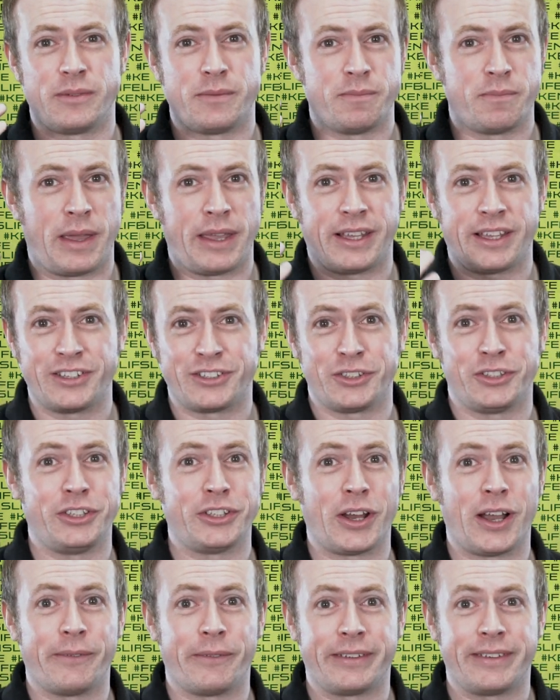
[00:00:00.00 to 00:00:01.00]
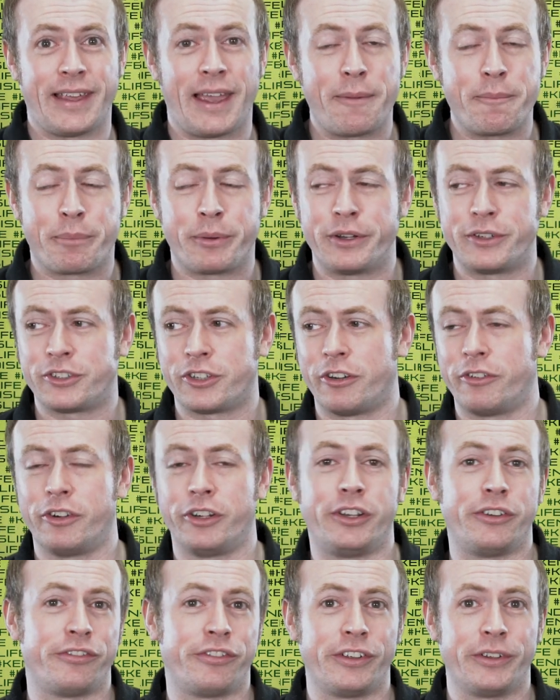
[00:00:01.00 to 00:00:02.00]
making sure you don't have a temperature or
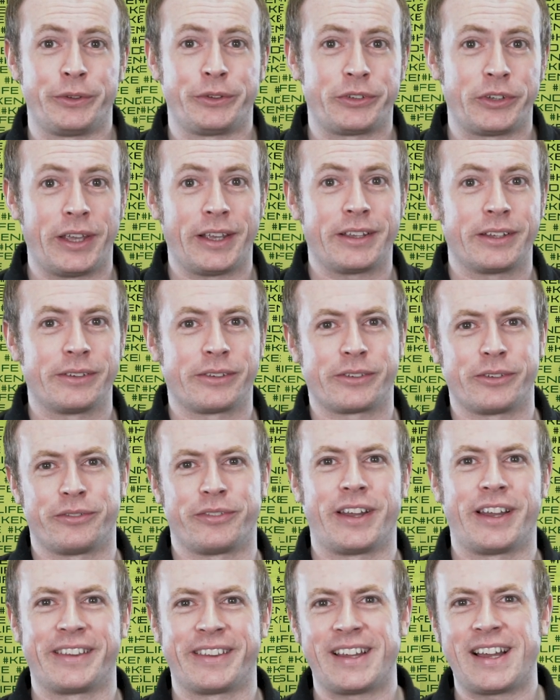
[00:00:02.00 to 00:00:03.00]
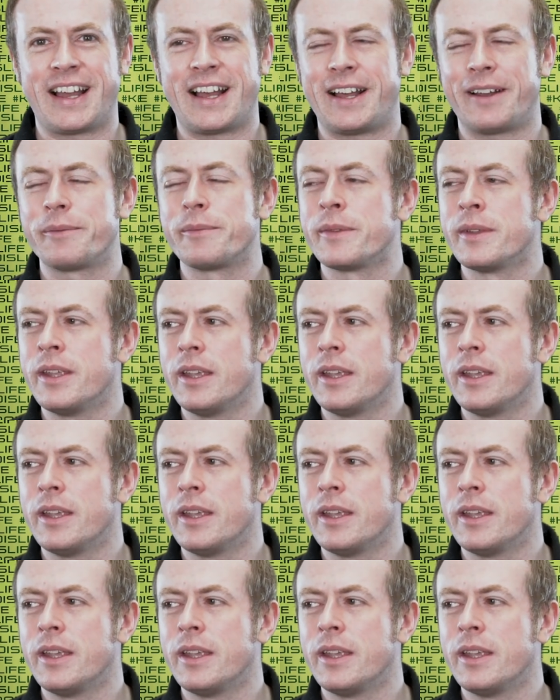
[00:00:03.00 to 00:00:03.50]
you feel sick and stuff like that.